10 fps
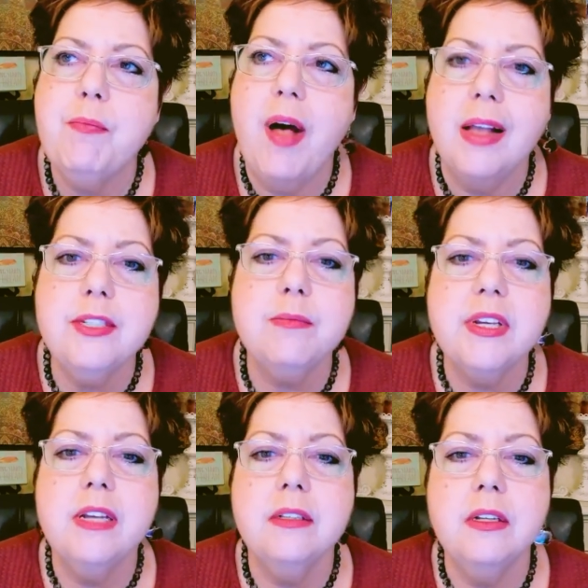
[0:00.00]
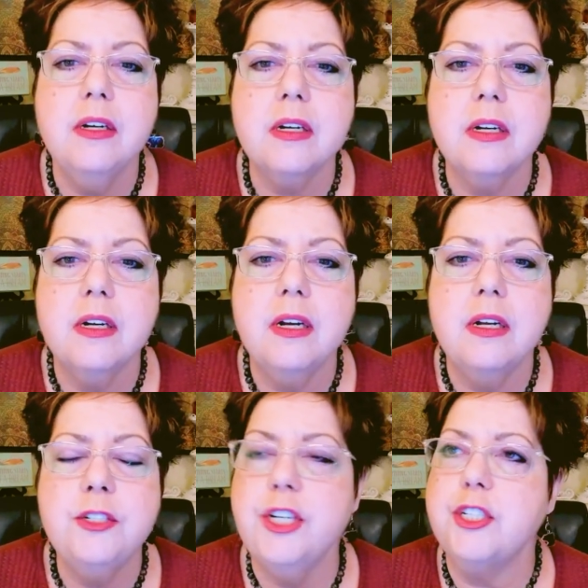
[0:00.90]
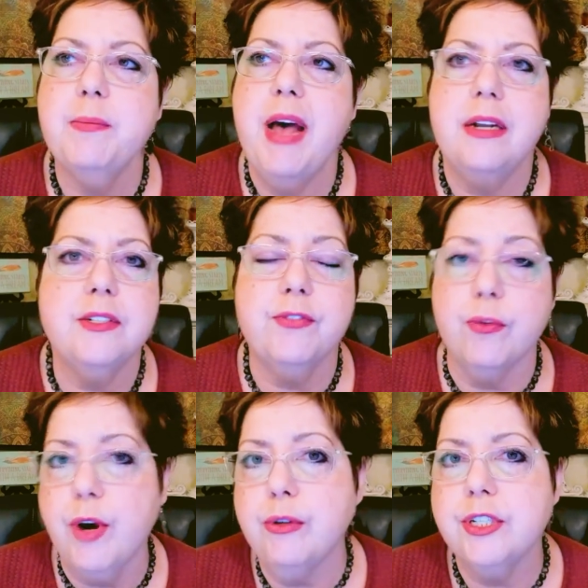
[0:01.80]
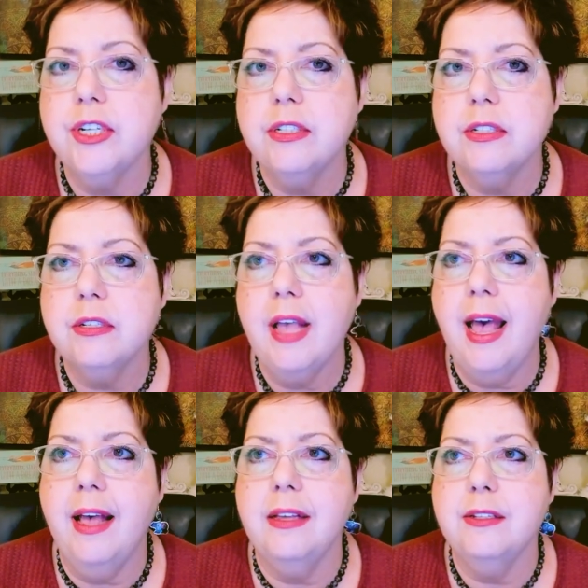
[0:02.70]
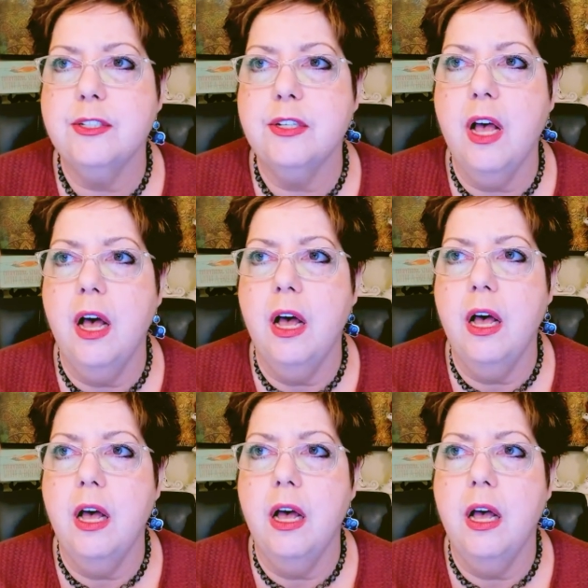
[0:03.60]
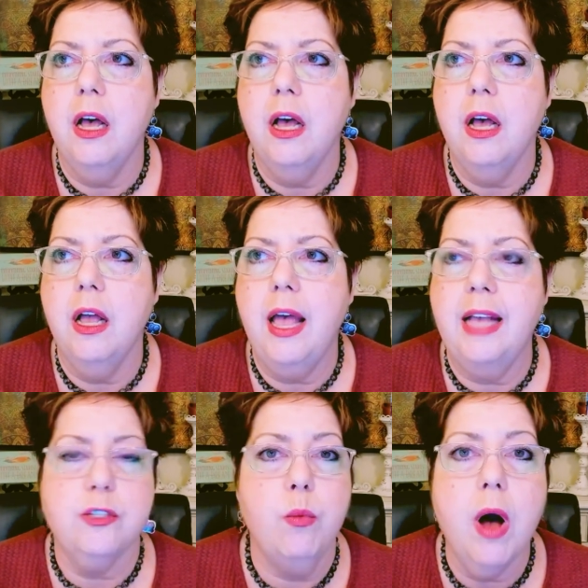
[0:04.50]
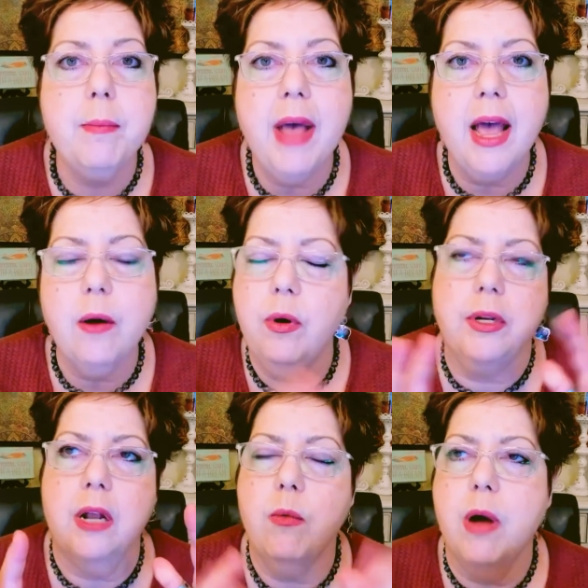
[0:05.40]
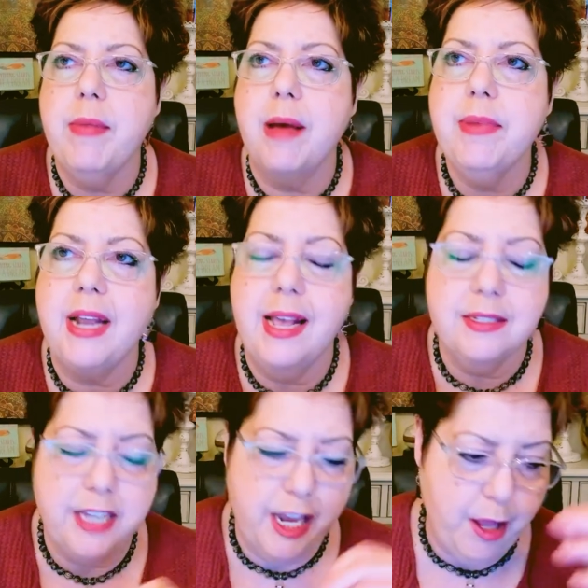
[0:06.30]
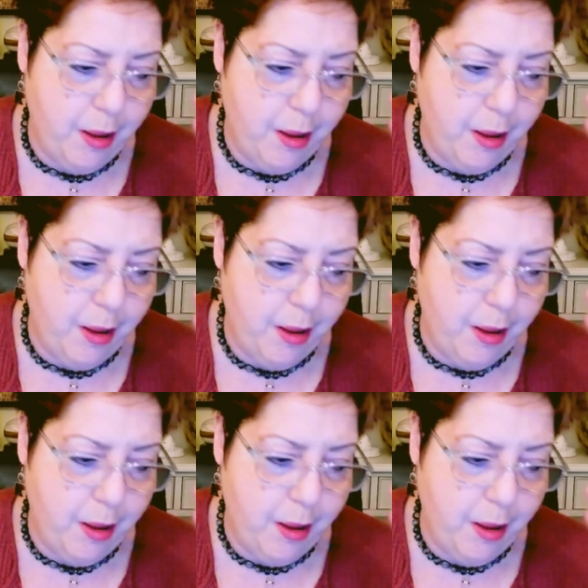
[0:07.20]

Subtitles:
Possum can look just about as ferocious as a wombat. Well, not a wombat, but as a,